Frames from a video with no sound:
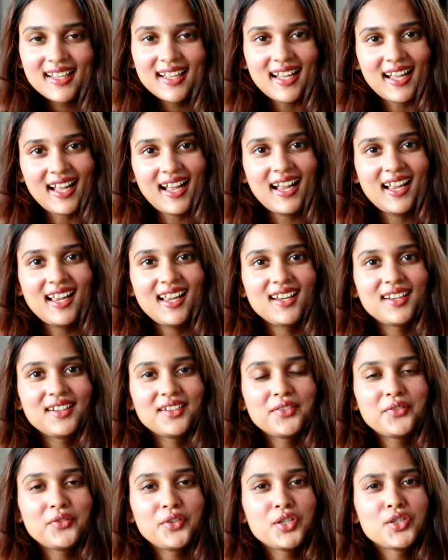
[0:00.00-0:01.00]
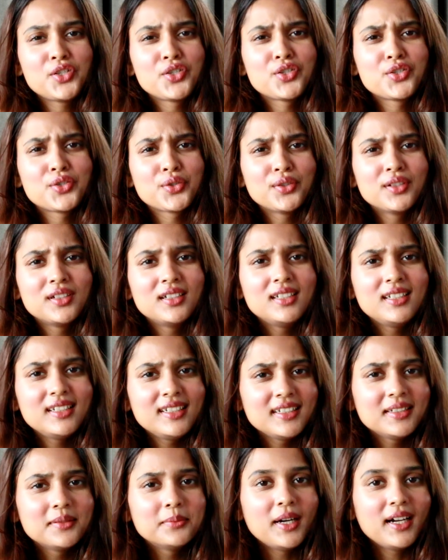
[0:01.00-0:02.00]
and we should
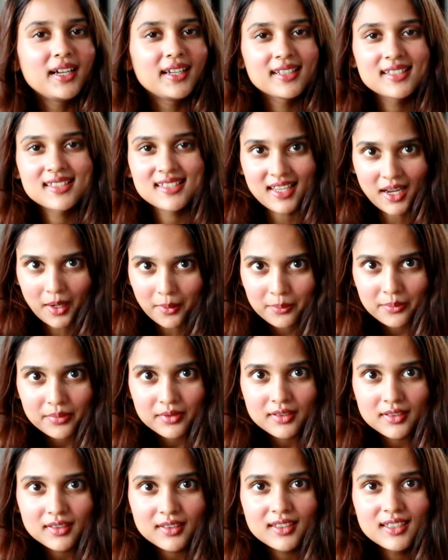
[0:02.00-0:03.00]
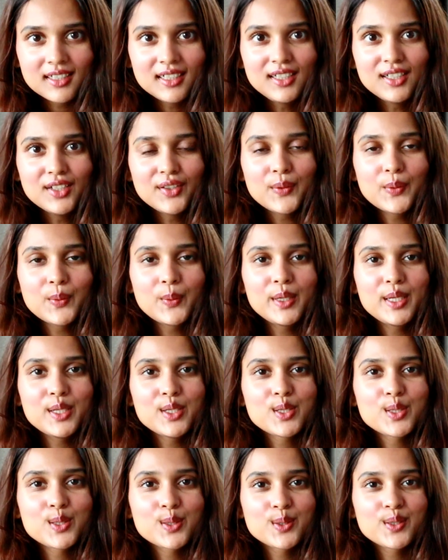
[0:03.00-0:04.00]
lead by example. We
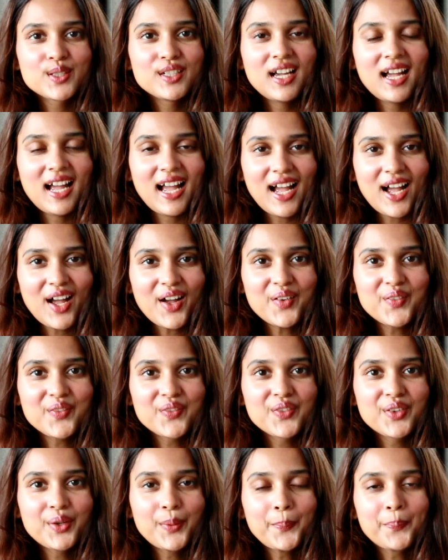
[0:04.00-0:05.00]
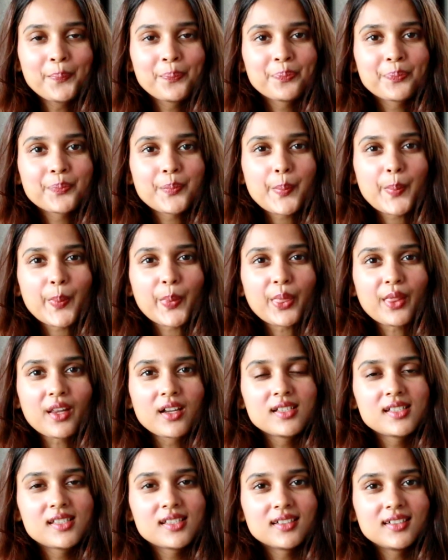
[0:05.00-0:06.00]
should have
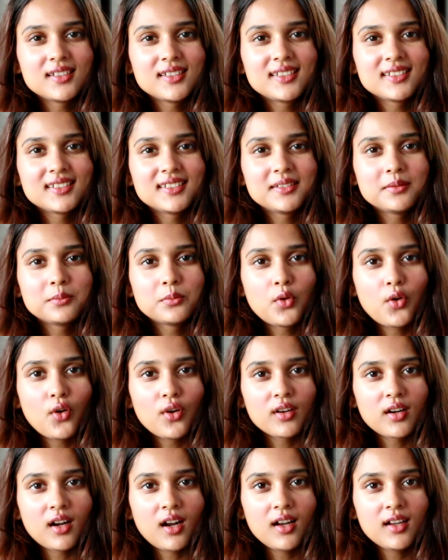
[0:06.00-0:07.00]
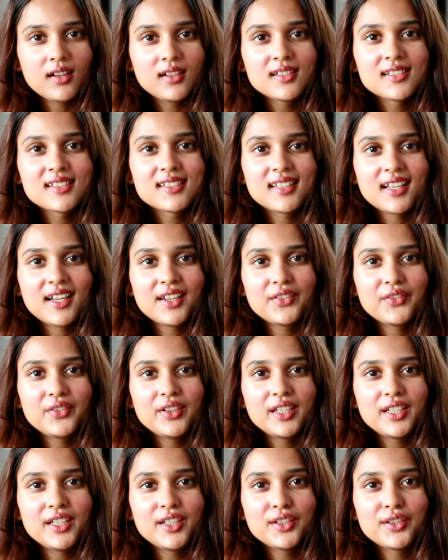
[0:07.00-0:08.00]
certain morals that we
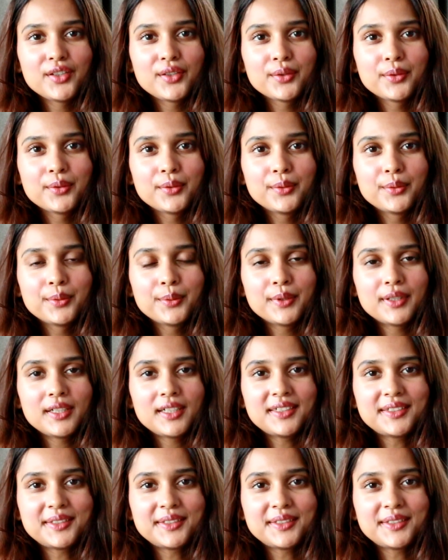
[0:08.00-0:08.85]
need to